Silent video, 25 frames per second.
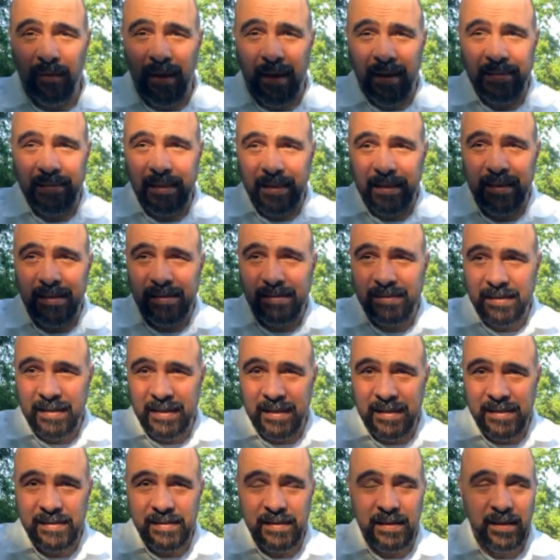I think it's
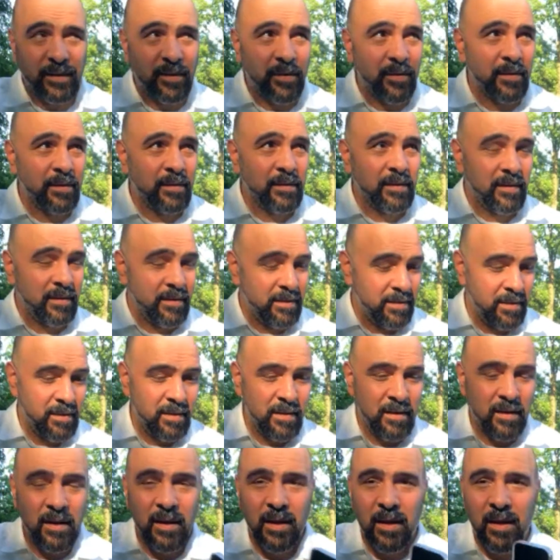easier.
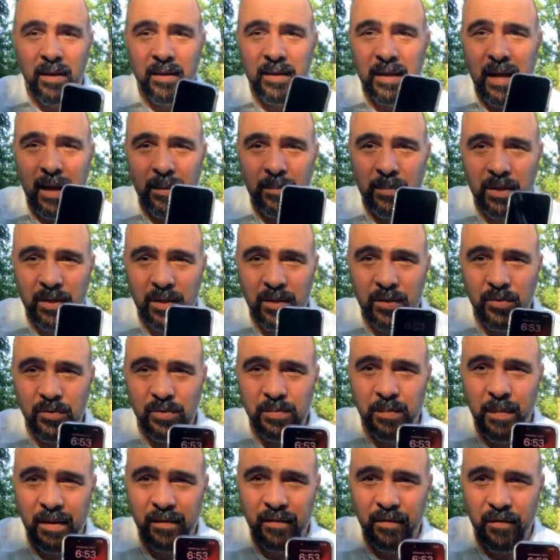Yeah, I'm gonna use
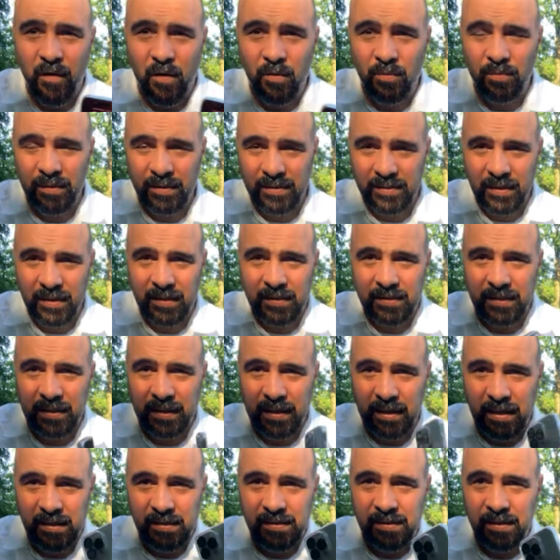my phone. It's
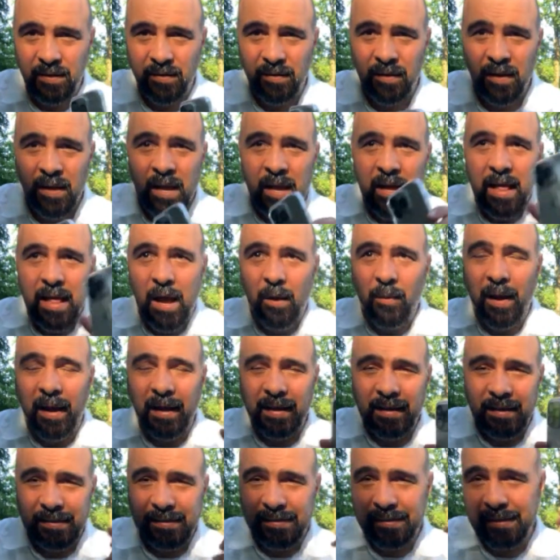easier. That way I
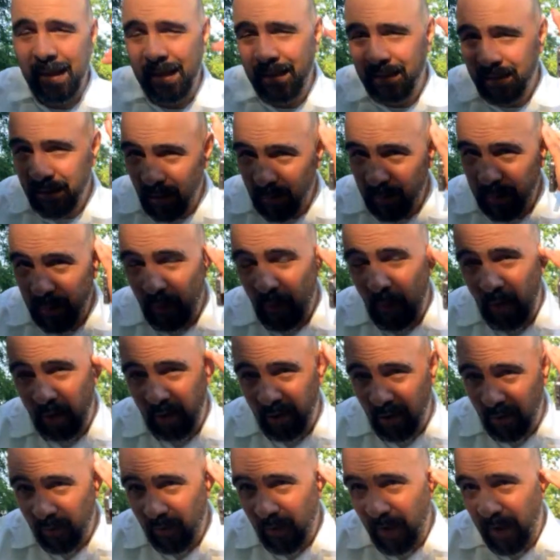can stand up and walk
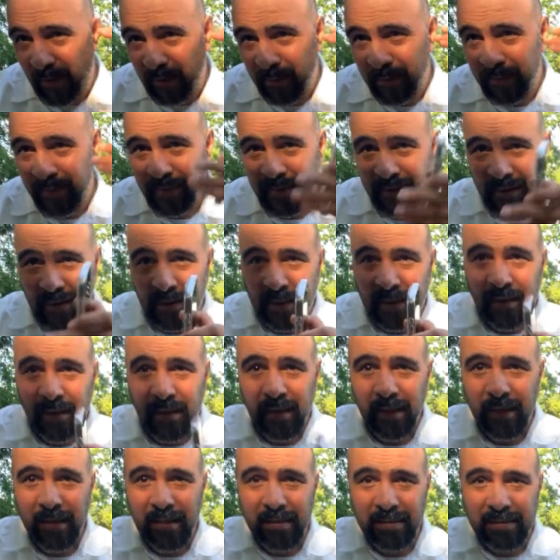around.
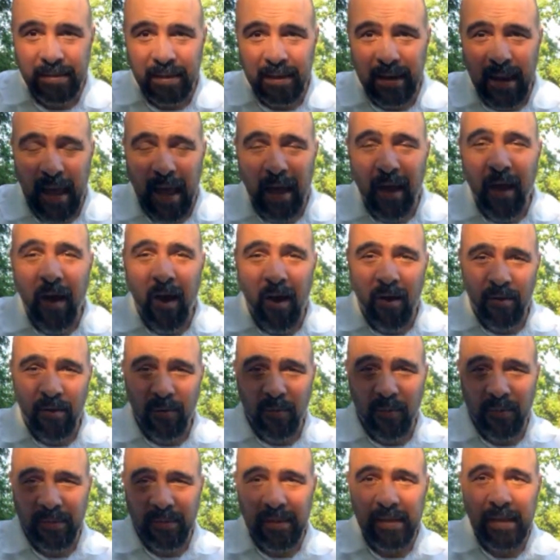It's a lot harder
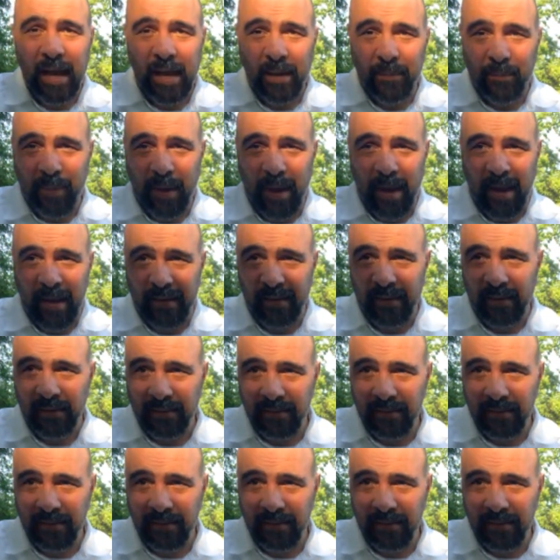with the iPad.